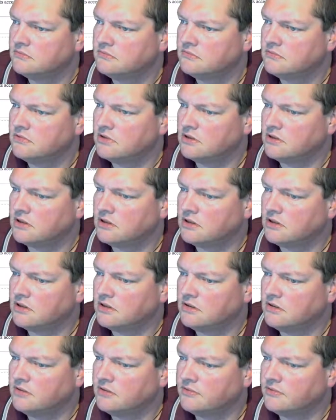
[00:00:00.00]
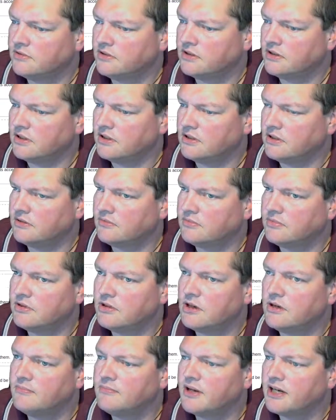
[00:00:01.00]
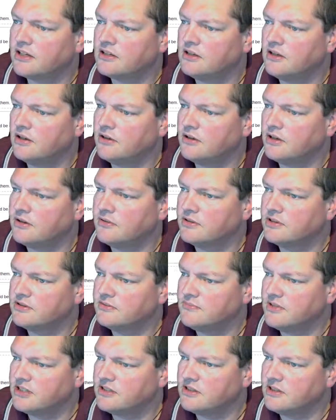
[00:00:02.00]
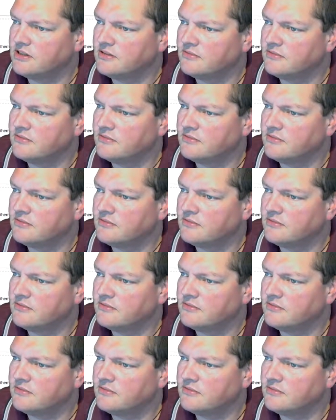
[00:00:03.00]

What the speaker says: Okay, you've got that. The compact logo is missing.